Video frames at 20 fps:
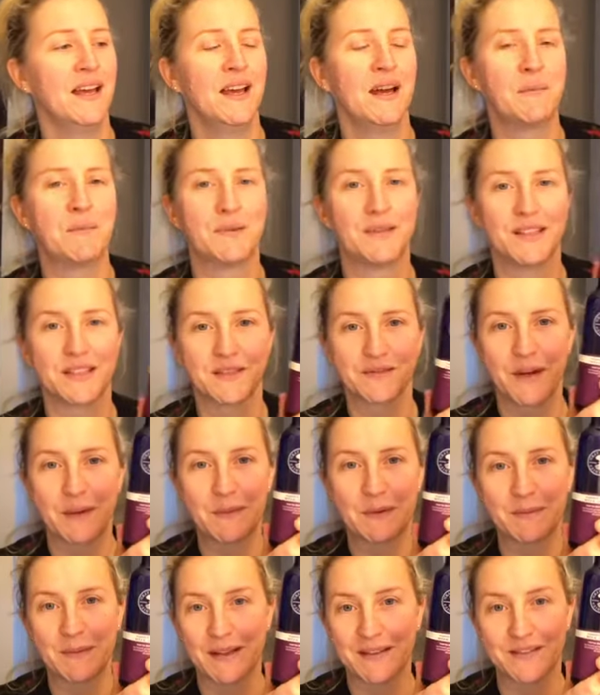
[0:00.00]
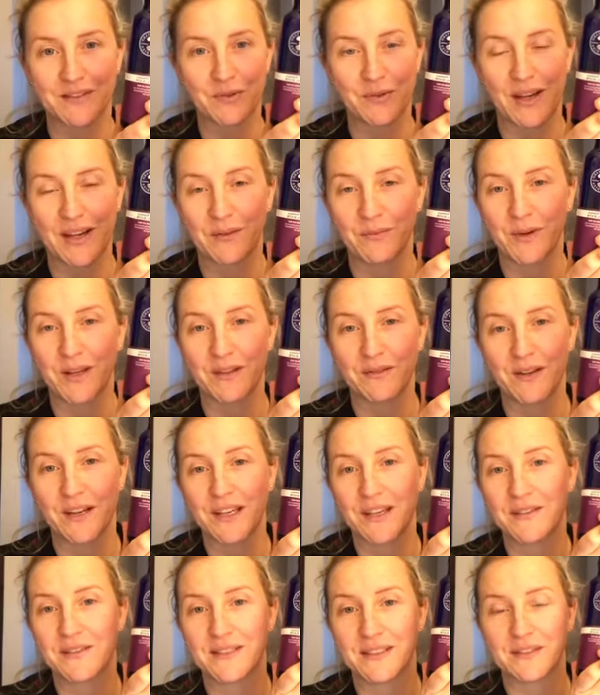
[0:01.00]
But this foaming bath's great, whether I
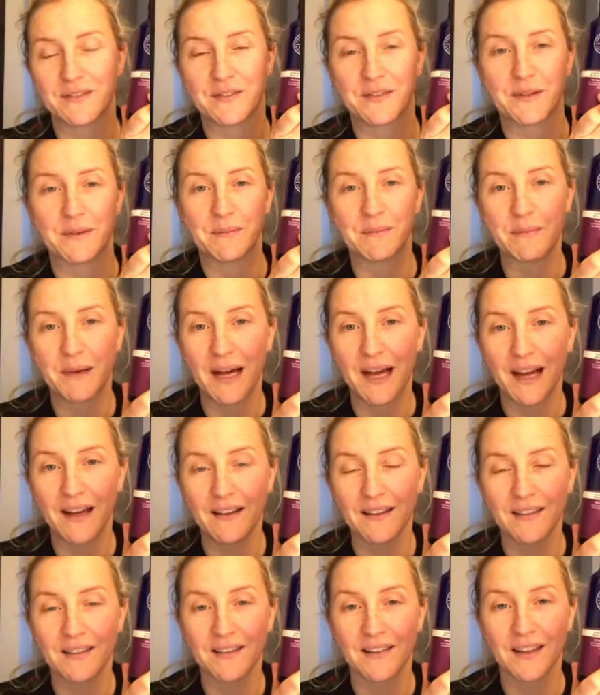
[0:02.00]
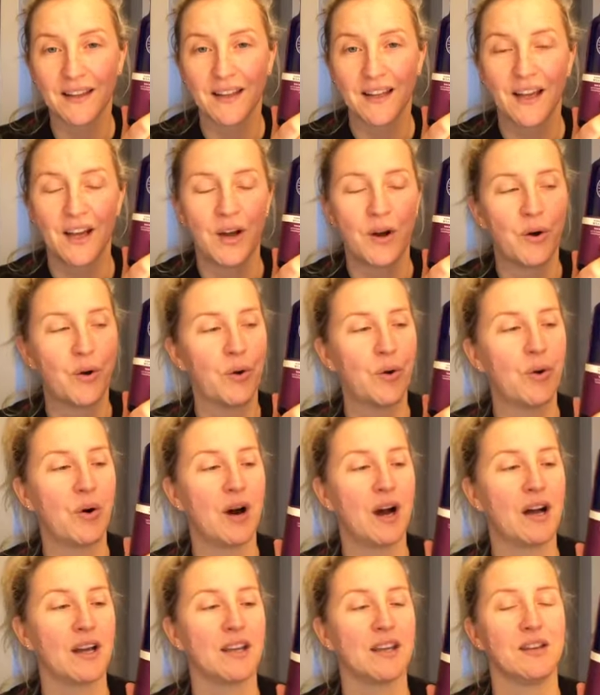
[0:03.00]
use it for a bath or
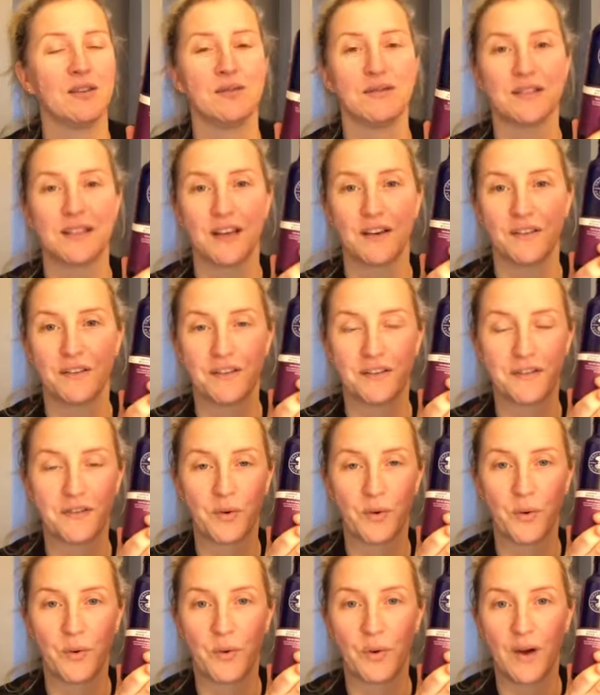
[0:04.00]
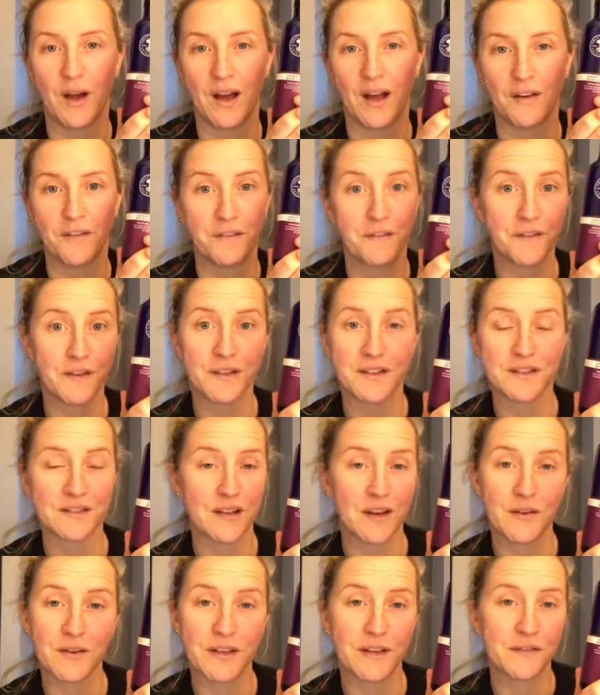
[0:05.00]
I use it for a foot
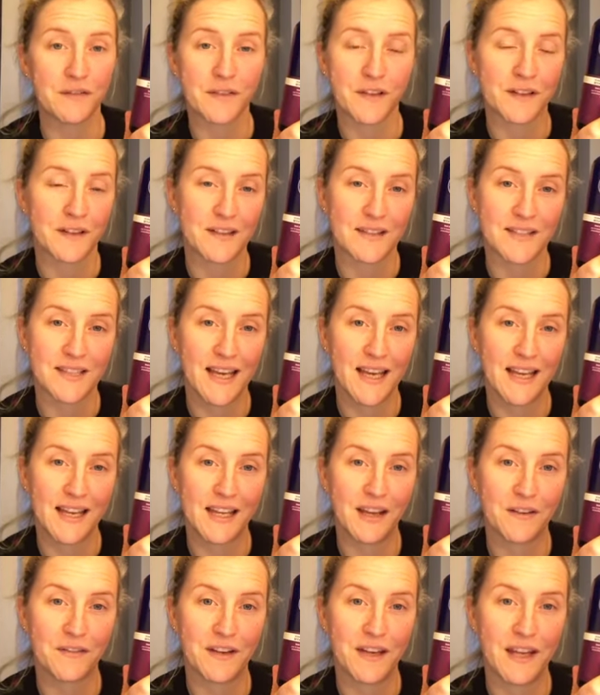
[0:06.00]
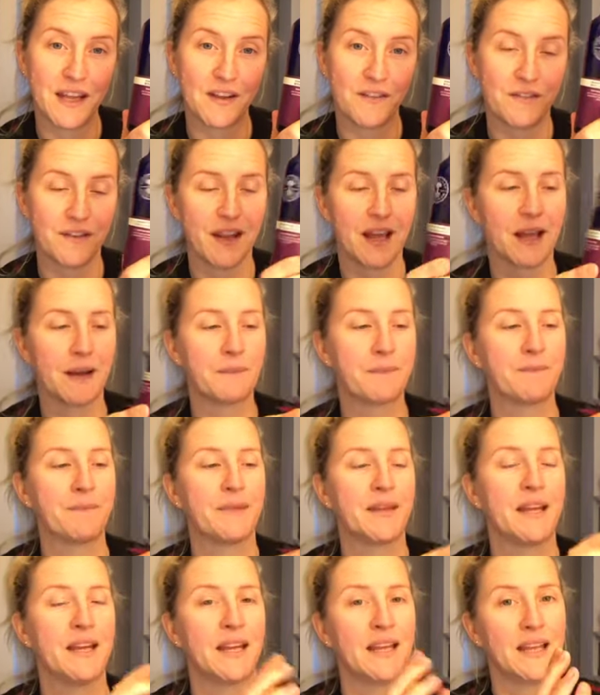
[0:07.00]
soak in front of the telly of an evening.
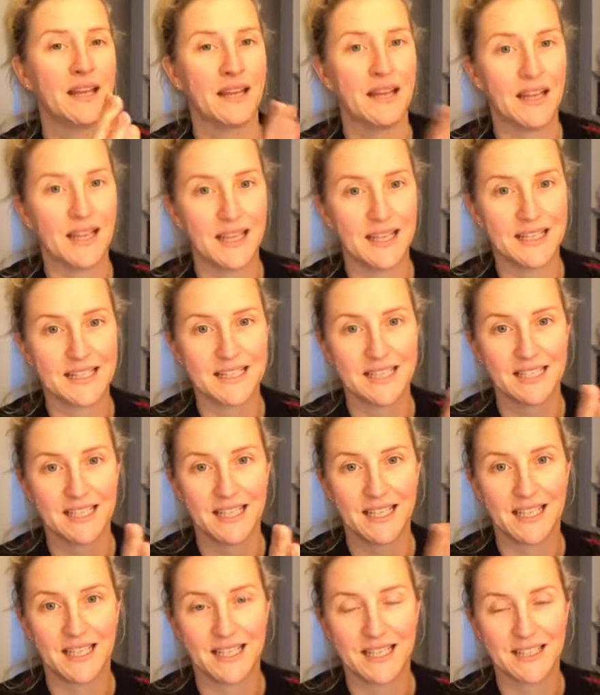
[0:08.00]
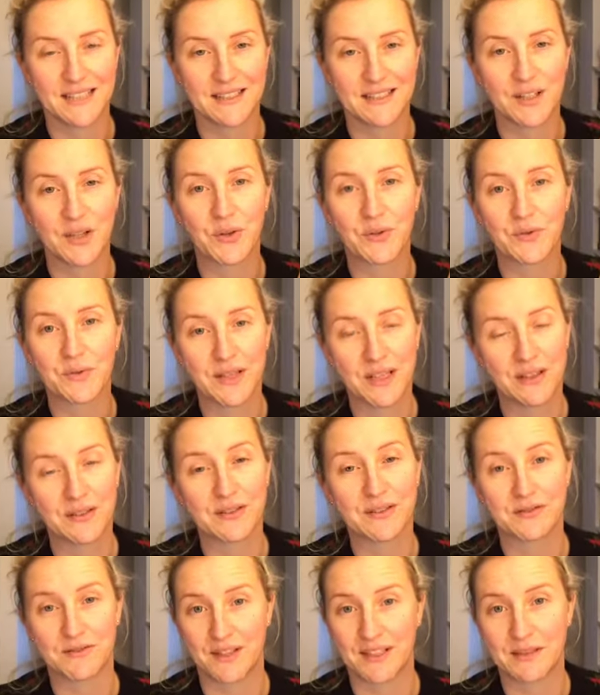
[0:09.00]
It is a real
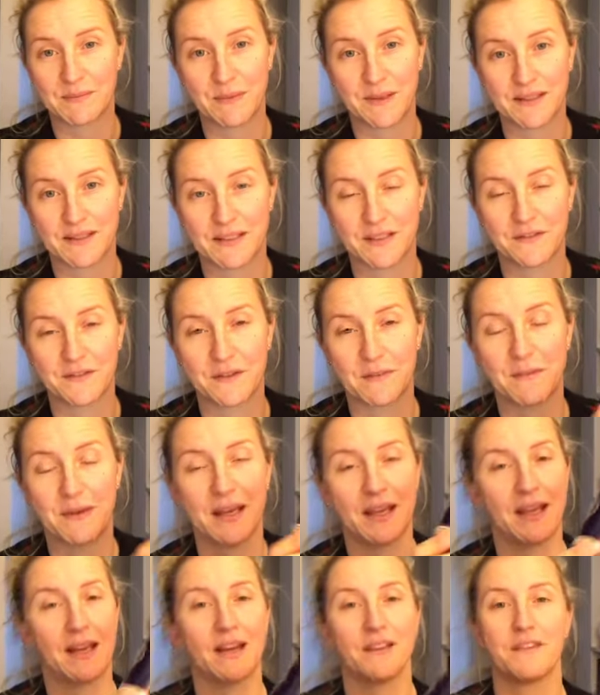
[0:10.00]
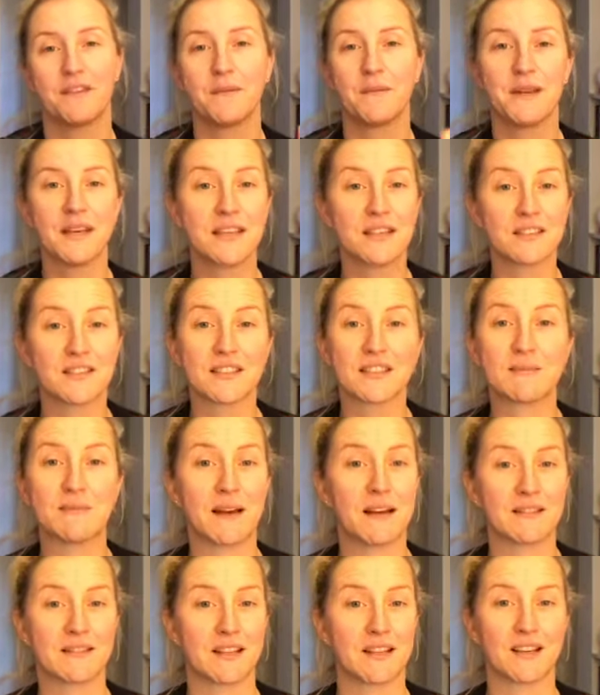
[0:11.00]
stress buster for me. For me, it just
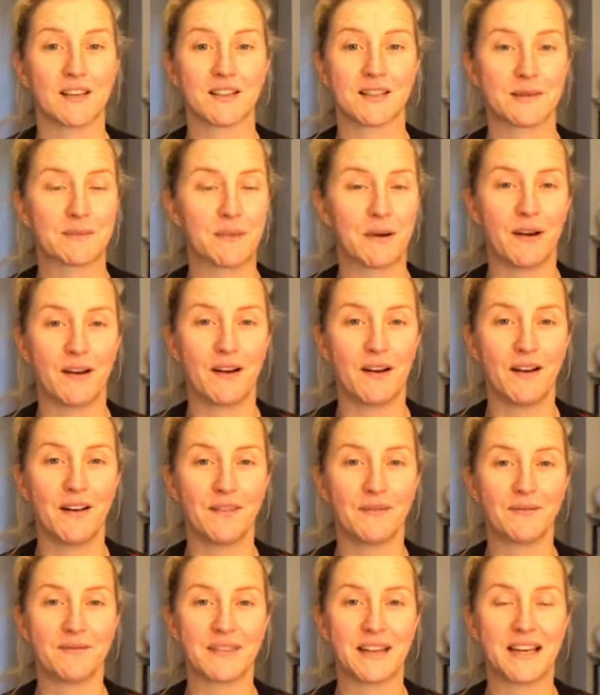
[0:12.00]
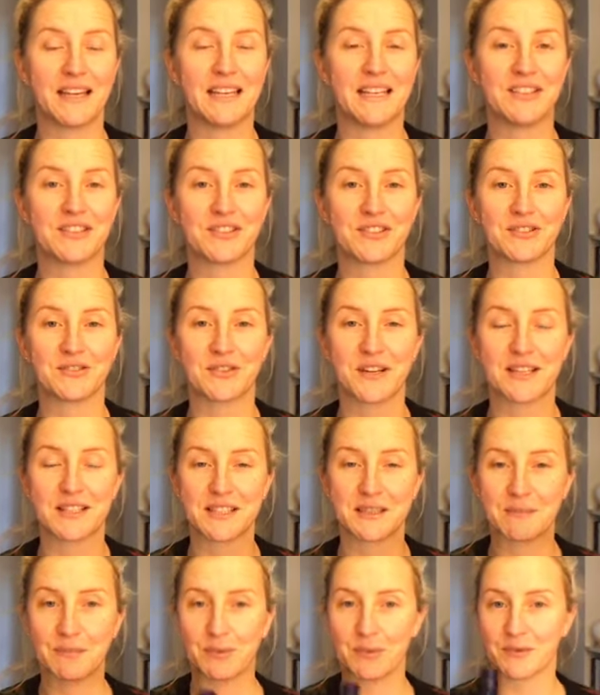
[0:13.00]
smells like a spa, and it just
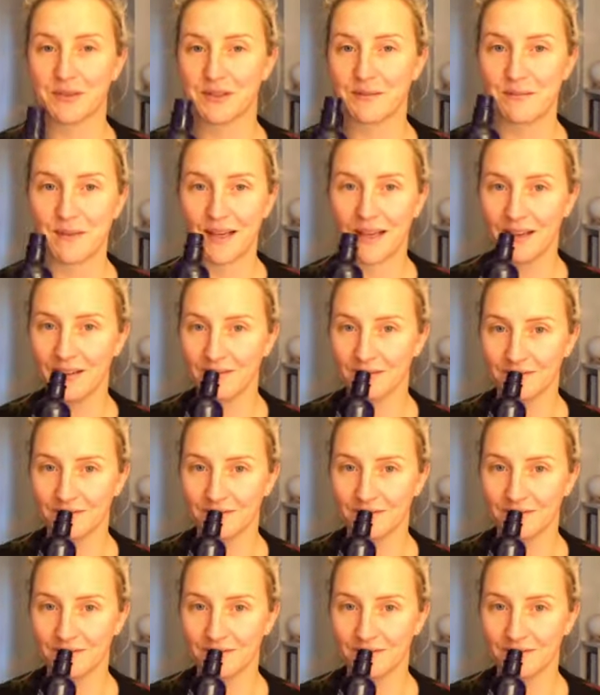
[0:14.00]
transports me